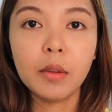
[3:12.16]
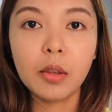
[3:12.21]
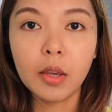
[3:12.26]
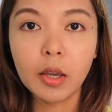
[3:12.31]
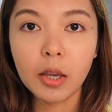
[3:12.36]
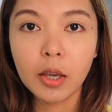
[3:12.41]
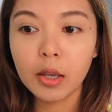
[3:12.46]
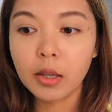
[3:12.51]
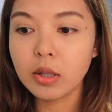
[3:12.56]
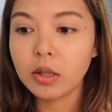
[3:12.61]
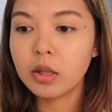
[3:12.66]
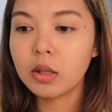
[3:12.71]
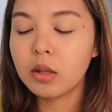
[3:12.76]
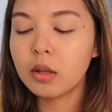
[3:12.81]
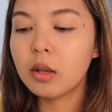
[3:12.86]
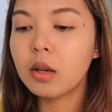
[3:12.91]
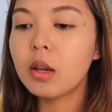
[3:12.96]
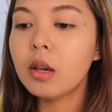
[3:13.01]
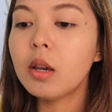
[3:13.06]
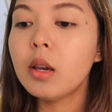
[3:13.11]
Yes.
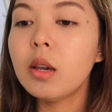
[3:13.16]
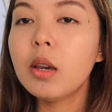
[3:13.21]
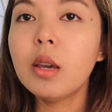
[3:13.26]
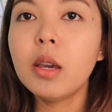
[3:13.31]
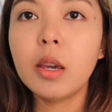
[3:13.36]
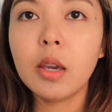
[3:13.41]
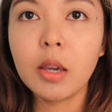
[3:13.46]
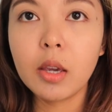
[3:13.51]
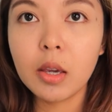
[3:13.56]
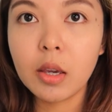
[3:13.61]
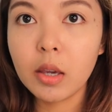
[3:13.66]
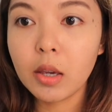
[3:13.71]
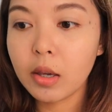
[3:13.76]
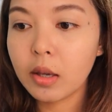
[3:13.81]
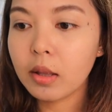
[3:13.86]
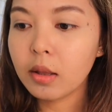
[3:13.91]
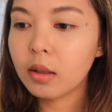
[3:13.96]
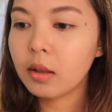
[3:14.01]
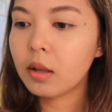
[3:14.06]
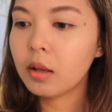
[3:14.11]

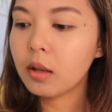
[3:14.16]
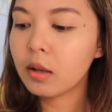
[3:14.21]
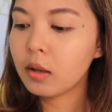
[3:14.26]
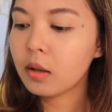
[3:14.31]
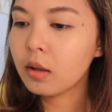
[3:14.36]
And,